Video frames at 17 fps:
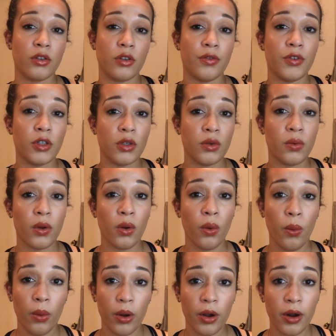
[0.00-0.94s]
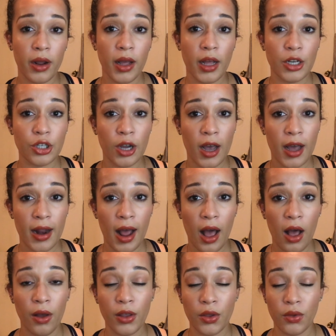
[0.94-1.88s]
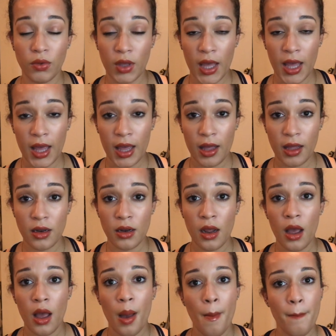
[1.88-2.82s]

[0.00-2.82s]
So if you do want to order it and try it out, you can,